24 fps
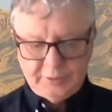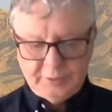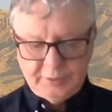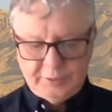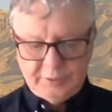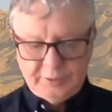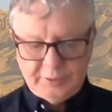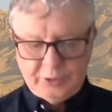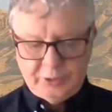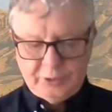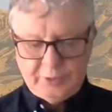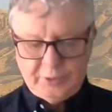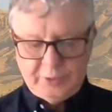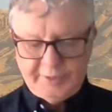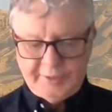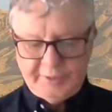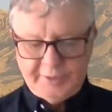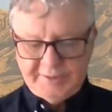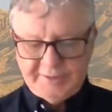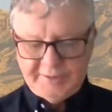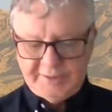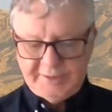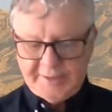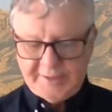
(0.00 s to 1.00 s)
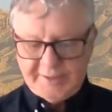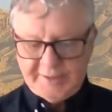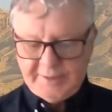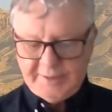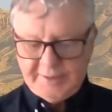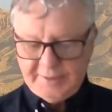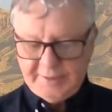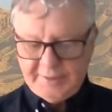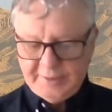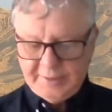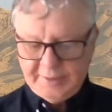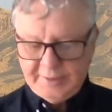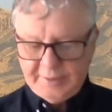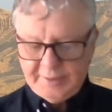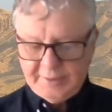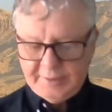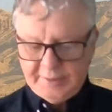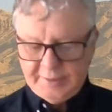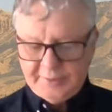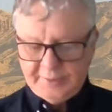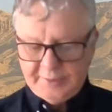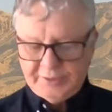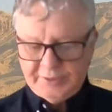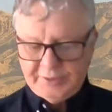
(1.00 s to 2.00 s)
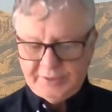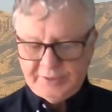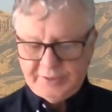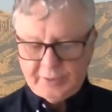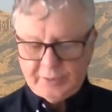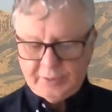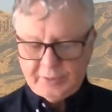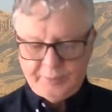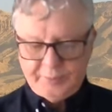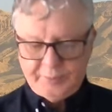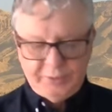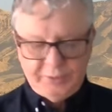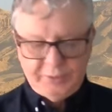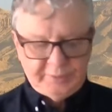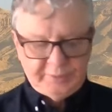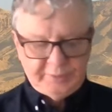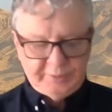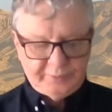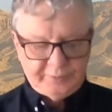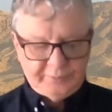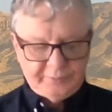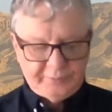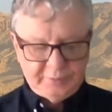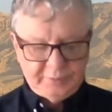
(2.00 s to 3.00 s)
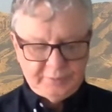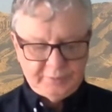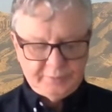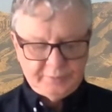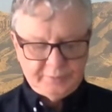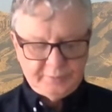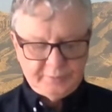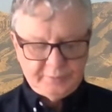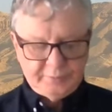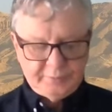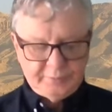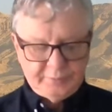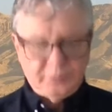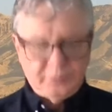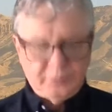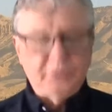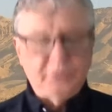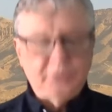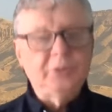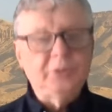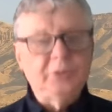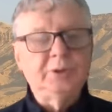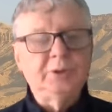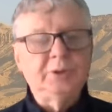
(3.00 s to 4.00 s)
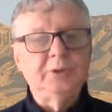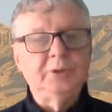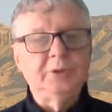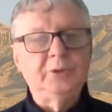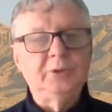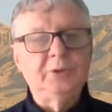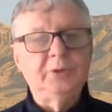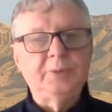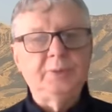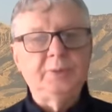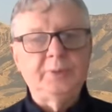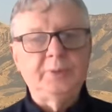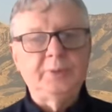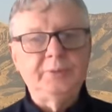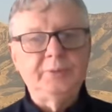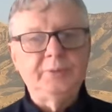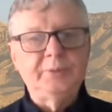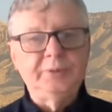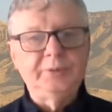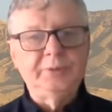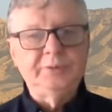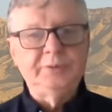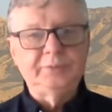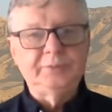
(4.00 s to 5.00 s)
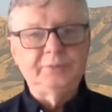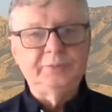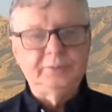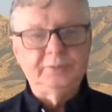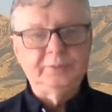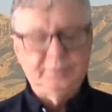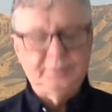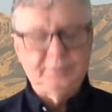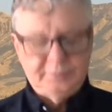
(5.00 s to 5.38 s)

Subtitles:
Nor that is any that is not beautiful can look upon the beautiful.